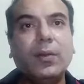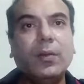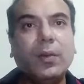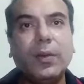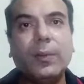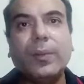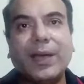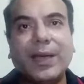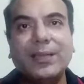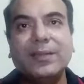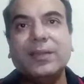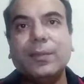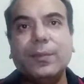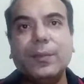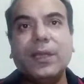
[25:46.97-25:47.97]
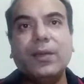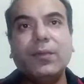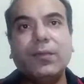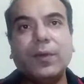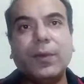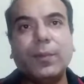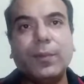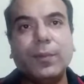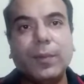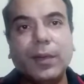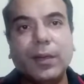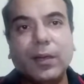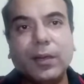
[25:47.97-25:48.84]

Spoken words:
going to buy something from